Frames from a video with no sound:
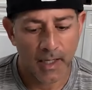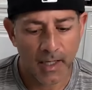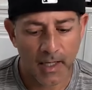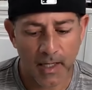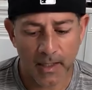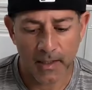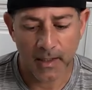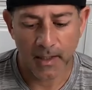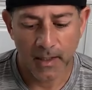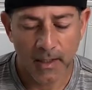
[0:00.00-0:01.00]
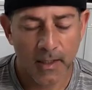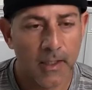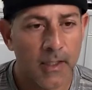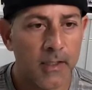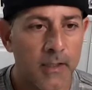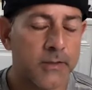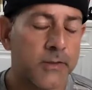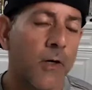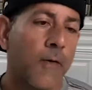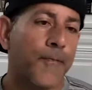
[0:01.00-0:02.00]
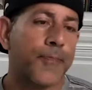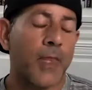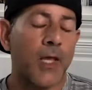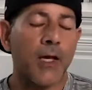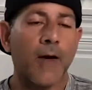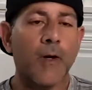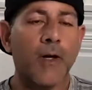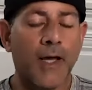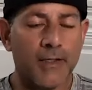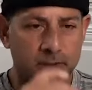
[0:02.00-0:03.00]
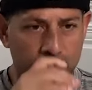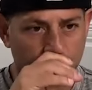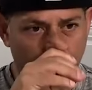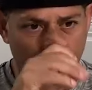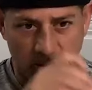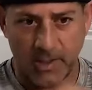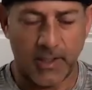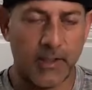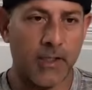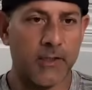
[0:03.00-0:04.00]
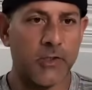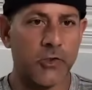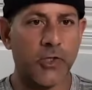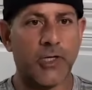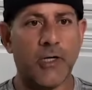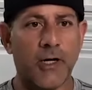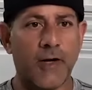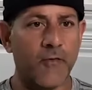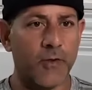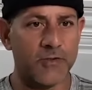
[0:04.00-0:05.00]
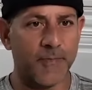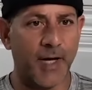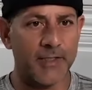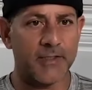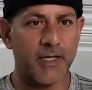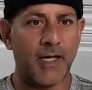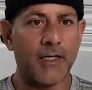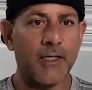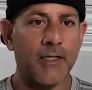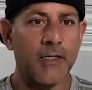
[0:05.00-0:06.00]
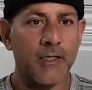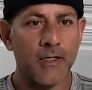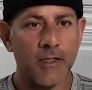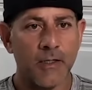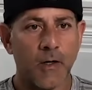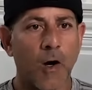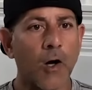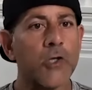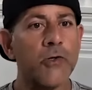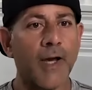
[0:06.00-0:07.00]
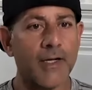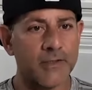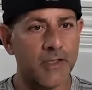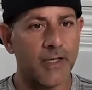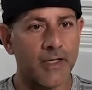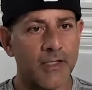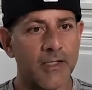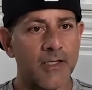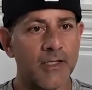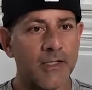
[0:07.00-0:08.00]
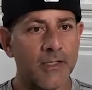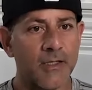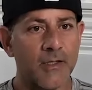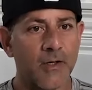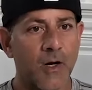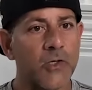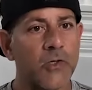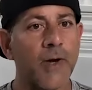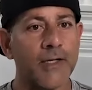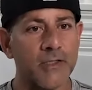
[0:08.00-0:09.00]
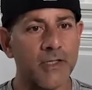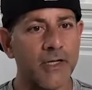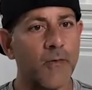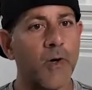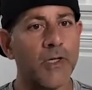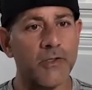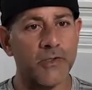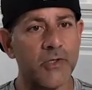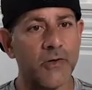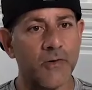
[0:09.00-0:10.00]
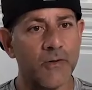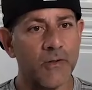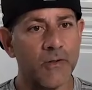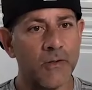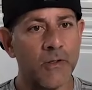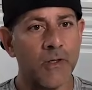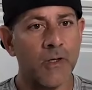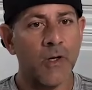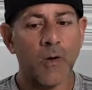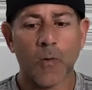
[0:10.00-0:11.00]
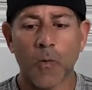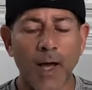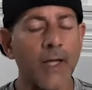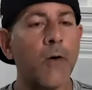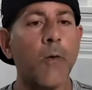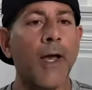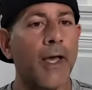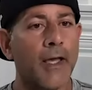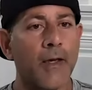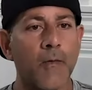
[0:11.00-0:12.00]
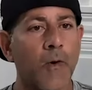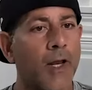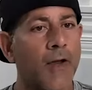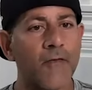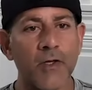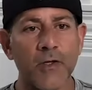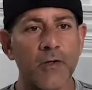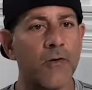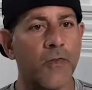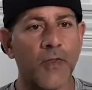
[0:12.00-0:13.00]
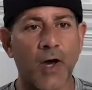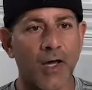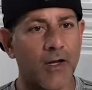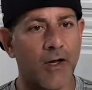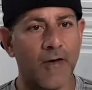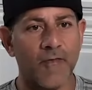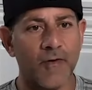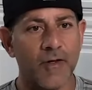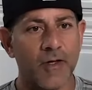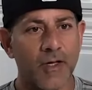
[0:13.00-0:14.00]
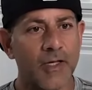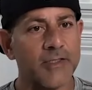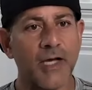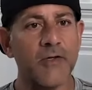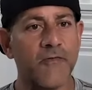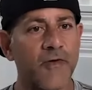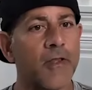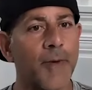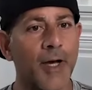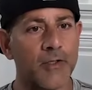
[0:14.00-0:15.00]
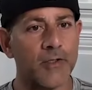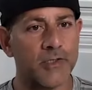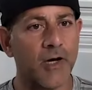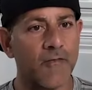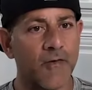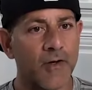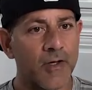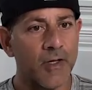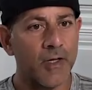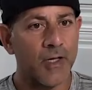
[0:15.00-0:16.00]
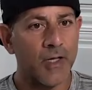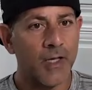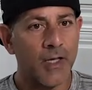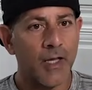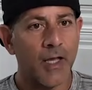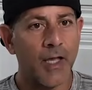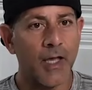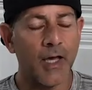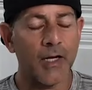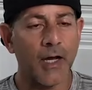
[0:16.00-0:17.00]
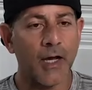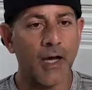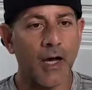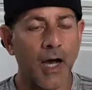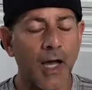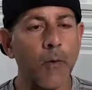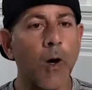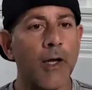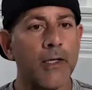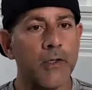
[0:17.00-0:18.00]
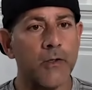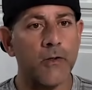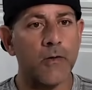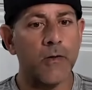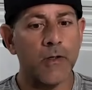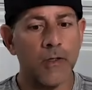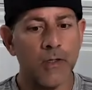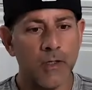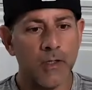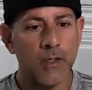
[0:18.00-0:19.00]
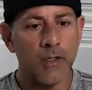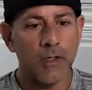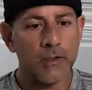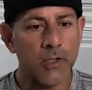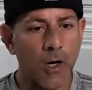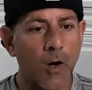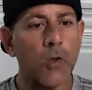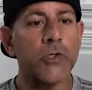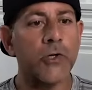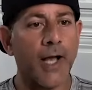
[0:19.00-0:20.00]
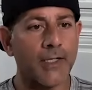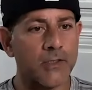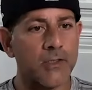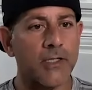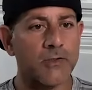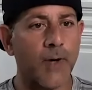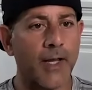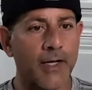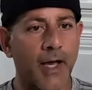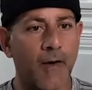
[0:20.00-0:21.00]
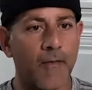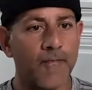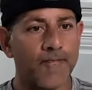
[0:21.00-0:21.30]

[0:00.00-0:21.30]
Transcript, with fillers: And so I want to ask a question to trigger everyone's mindset. Are you excellent? Are you excellent at what do? Right away, whatever you thought of is how you feel about yourself. And I want you to own your excellence right now.